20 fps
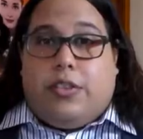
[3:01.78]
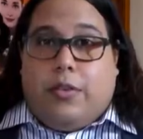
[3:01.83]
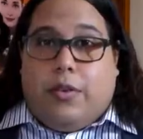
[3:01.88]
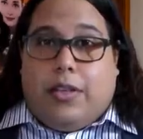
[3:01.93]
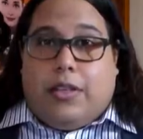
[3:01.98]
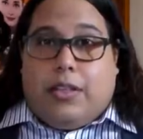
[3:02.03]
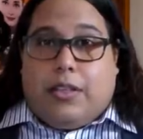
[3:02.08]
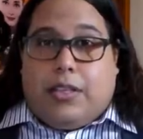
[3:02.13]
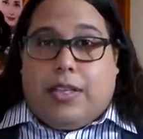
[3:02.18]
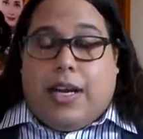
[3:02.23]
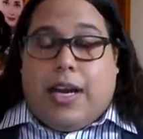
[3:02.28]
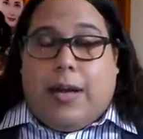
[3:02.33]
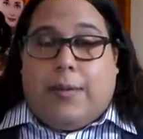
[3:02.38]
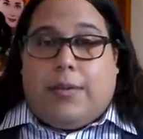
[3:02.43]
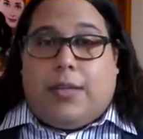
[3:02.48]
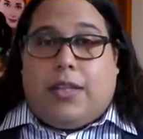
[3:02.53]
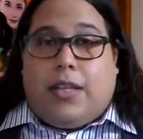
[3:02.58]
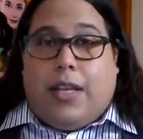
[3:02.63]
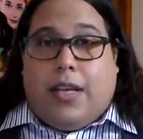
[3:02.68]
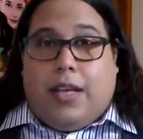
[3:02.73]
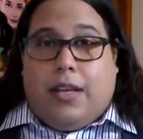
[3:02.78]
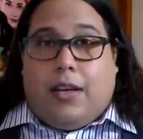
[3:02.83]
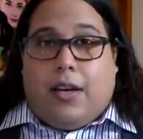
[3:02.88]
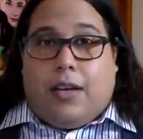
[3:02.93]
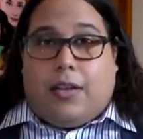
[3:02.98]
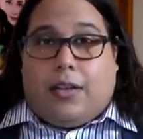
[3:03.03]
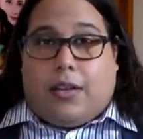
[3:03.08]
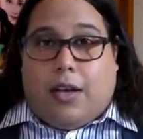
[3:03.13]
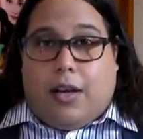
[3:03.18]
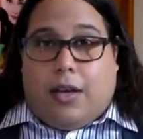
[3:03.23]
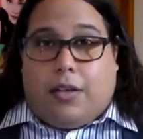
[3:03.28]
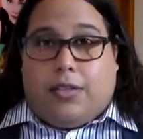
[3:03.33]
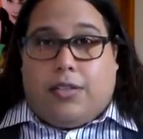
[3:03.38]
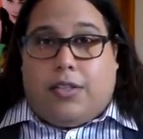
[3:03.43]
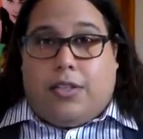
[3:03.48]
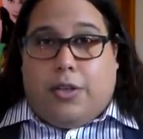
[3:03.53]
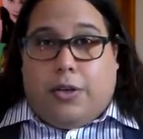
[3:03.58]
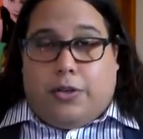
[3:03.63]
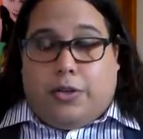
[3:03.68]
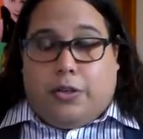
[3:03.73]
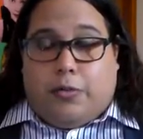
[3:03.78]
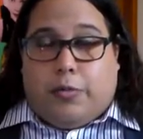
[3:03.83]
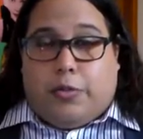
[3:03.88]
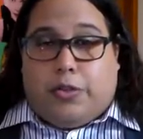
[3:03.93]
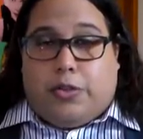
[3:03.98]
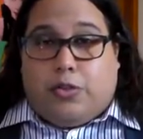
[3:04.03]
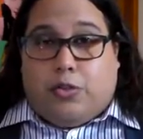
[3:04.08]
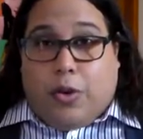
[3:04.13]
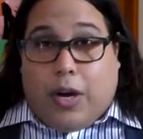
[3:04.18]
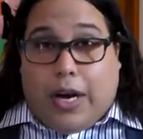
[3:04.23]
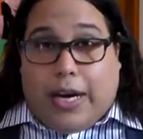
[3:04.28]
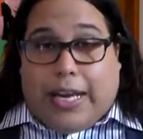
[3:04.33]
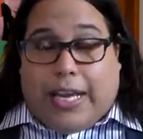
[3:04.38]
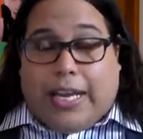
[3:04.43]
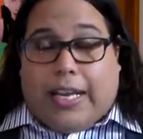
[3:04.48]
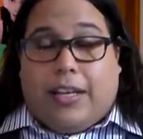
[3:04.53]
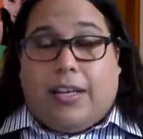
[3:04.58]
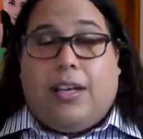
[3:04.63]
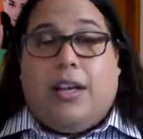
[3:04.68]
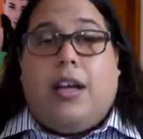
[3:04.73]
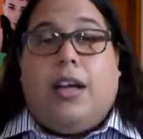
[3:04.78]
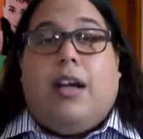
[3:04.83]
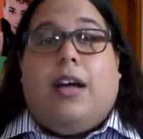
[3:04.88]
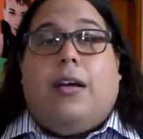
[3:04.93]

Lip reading: during the time that the ink on the Constitution was drying,